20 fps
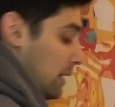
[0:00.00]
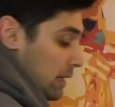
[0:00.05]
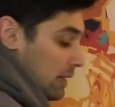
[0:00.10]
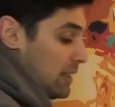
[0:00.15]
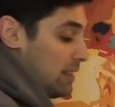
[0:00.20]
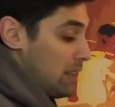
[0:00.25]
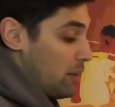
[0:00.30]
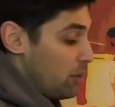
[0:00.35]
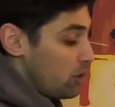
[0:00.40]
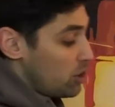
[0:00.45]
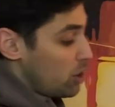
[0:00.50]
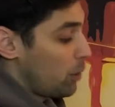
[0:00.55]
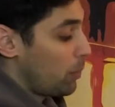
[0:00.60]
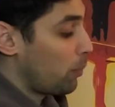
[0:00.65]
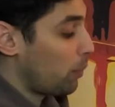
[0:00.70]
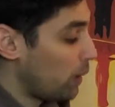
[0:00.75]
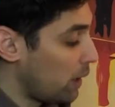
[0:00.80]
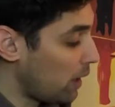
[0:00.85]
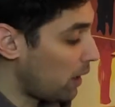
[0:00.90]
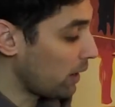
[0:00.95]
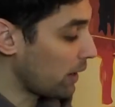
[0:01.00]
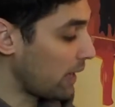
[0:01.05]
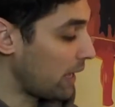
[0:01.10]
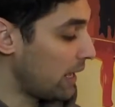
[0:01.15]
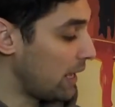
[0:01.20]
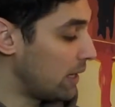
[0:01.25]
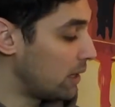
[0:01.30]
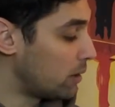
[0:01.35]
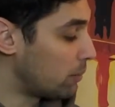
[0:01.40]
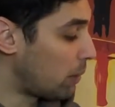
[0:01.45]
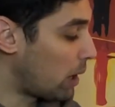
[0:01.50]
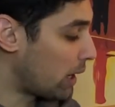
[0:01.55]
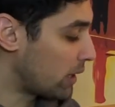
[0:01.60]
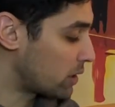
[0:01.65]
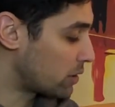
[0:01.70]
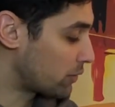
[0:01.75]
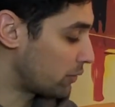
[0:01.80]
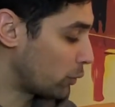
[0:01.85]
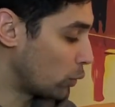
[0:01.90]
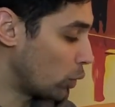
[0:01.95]
Then we're just going to plug in the minus
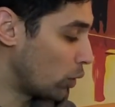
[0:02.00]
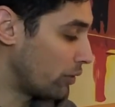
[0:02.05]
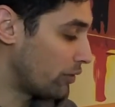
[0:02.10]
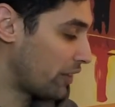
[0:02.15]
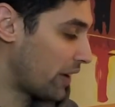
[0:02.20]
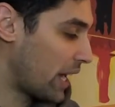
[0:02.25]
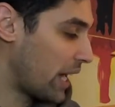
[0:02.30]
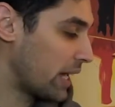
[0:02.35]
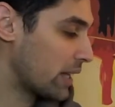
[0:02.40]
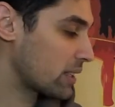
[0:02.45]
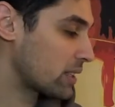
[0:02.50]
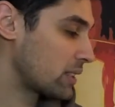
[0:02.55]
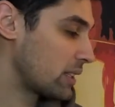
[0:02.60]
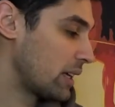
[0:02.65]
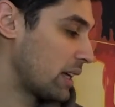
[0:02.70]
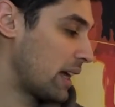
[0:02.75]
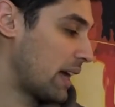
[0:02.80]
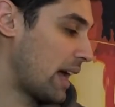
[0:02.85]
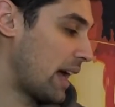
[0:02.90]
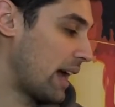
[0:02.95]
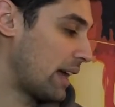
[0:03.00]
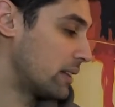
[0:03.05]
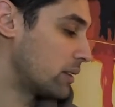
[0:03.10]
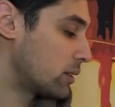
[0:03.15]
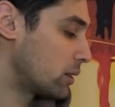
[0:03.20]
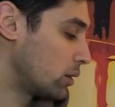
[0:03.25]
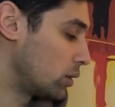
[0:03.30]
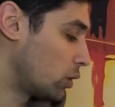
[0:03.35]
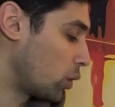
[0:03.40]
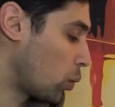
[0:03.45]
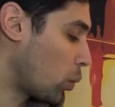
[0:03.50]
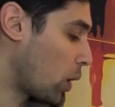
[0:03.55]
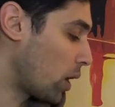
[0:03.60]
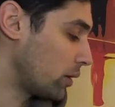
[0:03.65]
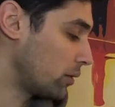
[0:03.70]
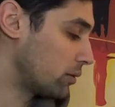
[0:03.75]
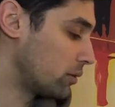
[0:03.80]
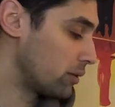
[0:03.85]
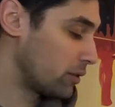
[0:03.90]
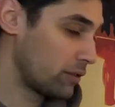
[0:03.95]
4 for x and the 1
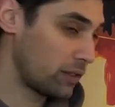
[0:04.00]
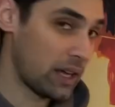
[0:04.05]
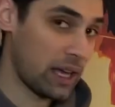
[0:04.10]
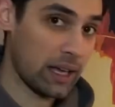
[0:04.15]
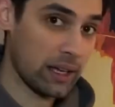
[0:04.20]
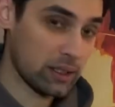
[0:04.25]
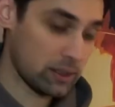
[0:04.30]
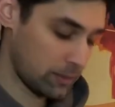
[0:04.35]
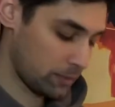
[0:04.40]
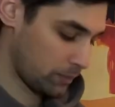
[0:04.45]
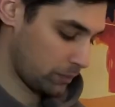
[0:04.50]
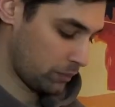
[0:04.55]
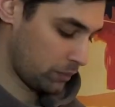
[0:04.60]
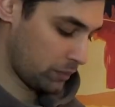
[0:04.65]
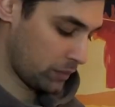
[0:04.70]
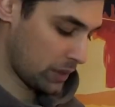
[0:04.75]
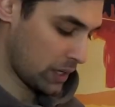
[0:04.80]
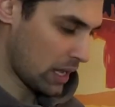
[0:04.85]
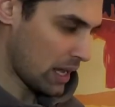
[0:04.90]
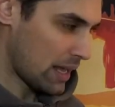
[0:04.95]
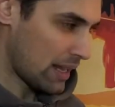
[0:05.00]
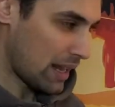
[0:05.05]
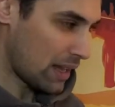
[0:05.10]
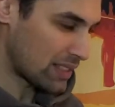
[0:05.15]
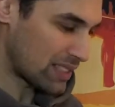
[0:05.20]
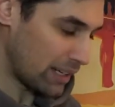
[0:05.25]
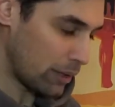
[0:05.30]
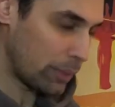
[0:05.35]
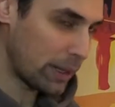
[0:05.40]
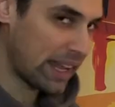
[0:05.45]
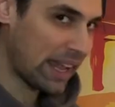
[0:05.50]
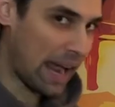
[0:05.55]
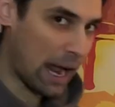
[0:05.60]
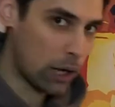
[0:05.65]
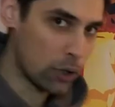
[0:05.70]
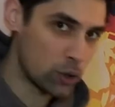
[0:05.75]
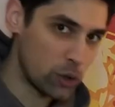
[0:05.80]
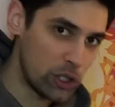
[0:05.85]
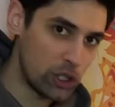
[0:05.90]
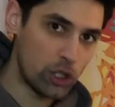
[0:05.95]
for x. Now it's a little bit
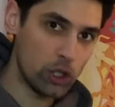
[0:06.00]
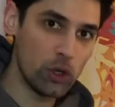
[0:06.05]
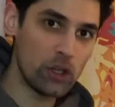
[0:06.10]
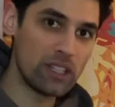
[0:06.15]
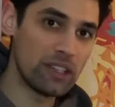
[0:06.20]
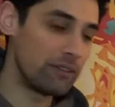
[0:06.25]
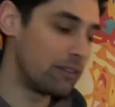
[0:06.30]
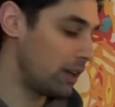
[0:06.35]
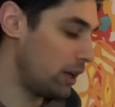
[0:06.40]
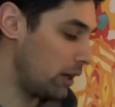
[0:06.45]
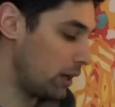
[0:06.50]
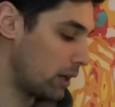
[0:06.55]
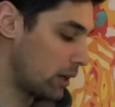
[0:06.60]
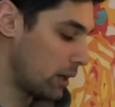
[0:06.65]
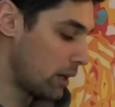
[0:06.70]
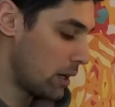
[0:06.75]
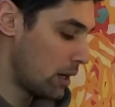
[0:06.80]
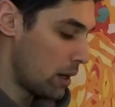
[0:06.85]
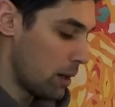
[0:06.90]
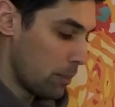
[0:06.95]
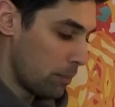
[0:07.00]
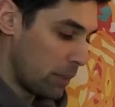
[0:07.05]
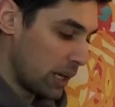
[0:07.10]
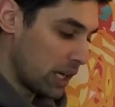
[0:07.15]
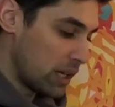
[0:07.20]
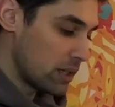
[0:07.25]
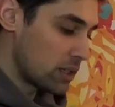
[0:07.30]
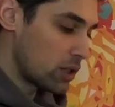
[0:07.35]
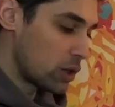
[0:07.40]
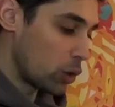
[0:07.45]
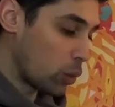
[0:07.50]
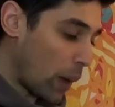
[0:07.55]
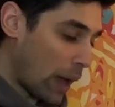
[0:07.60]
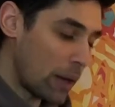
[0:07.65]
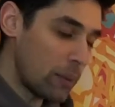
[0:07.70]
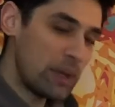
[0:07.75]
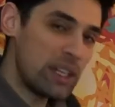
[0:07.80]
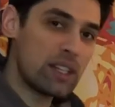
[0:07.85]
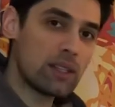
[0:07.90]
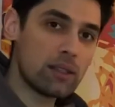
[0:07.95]
counterintuitive here, because the way
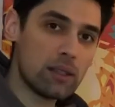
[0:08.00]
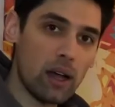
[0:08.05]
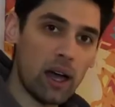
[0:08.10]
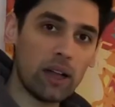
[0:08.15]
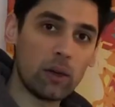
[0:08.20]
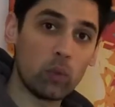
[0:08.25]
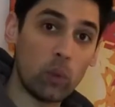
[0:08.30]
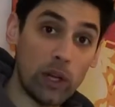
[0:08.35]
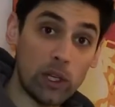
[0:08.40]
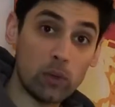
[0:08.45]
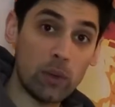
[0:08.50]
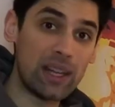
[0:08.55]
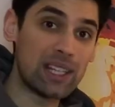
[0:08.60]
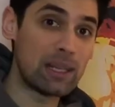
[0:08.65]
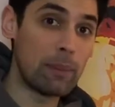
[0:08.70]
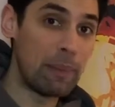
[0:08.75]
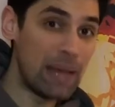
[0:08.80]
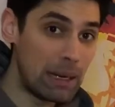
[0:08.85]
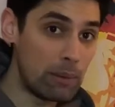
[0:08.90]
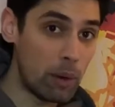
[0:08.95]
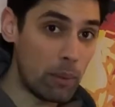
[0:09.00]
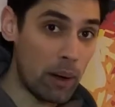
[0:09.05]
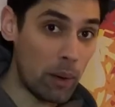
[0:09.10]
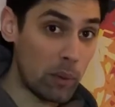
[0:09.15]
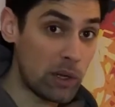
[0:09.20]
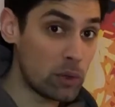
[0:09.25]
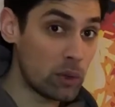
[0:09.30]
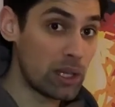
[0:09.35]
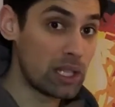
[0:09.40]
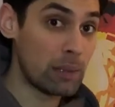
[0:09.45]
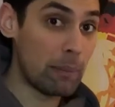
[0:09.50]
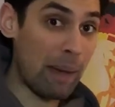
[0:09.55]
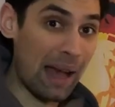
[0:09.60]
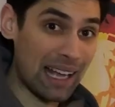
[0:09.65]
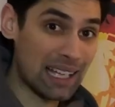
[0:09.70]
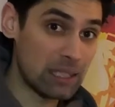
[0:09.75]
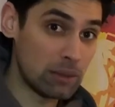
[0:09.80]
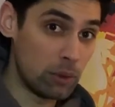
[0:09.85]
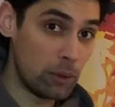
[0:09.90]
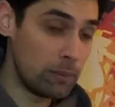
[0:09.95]
we decide which one is a minimum and which one is a
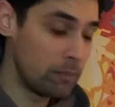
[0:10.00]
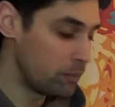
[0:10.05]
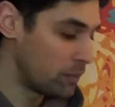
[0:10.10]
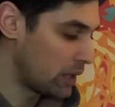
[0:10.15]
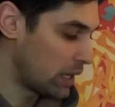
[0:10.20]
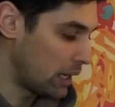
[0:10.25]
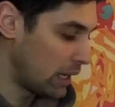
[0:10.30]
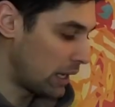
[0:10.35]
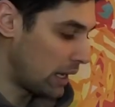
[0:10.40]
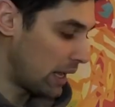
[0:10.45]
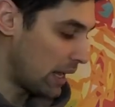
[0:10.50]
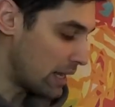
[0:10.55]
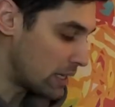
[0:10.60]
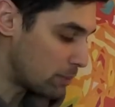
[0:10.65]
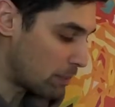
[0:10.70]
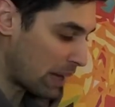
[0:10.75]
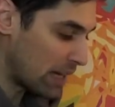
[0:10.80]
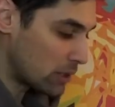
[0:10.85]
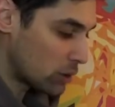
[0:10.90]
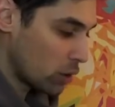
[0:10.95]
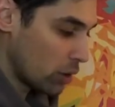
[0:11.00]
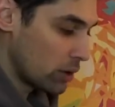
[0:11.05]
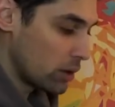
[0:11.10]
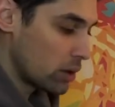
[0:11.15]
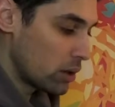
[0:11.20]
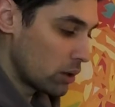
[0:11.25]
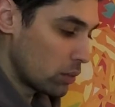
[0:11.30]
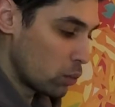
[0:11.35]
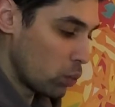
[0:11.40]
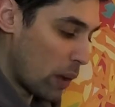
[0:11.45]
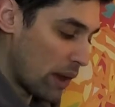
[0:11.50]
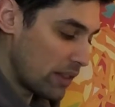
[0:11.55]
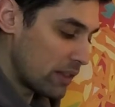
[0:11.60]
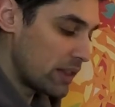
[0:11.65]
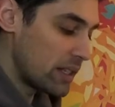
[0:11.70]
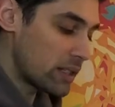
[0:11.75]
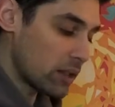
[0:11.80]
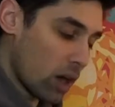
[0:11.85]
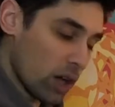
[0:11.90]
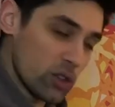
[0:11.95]
maximum is based on whether
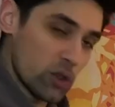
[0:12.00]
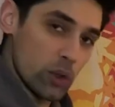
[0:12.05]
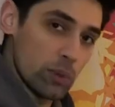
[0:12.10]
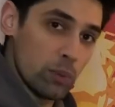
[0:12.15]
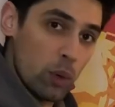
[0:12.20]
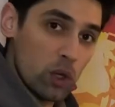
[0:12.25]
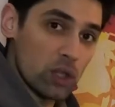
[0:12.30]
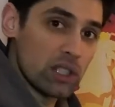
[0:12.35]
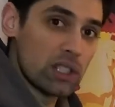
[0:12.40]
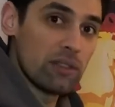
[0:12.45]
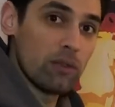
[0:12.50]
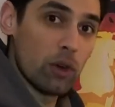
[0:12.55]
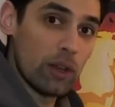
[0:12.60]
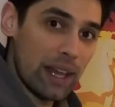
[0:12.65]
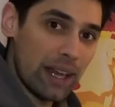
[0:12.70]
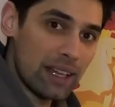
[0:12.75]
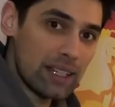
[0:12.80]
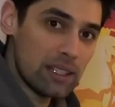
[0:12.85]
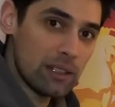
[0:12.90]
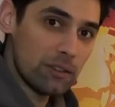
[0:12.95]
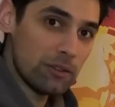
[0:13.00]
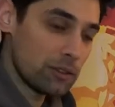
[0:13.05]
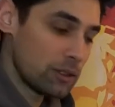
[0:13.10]
this answer is positive or negative.